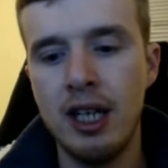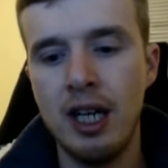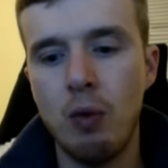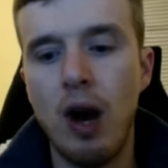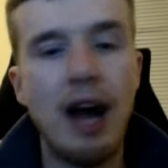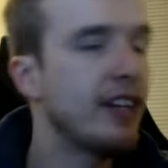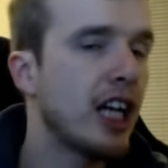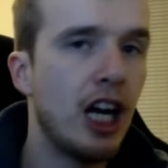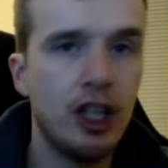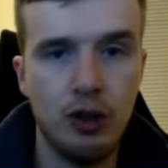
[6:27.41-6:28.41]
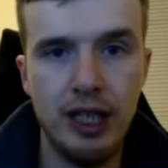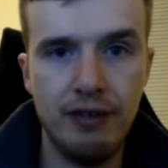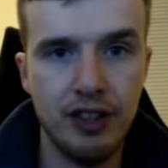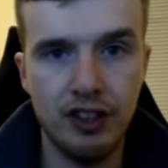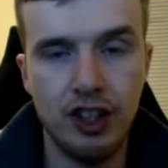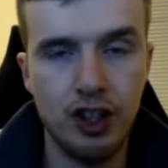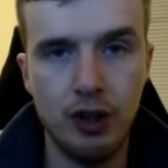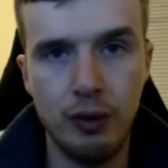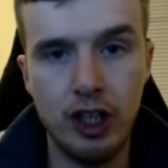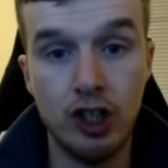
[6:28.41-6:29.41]
whatever card you need for the
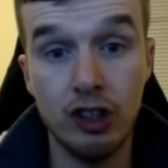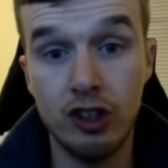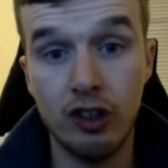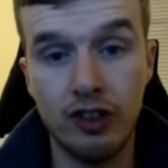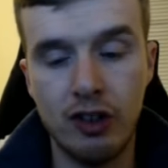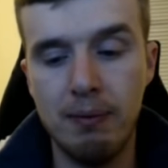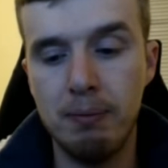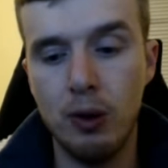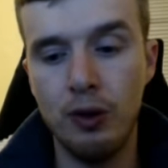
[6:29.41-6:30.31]
situation as long as they're on board.